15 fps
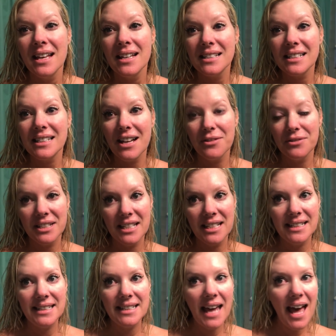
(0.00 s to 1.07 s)
So
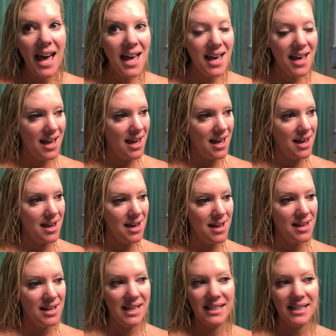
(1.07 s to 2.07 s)
today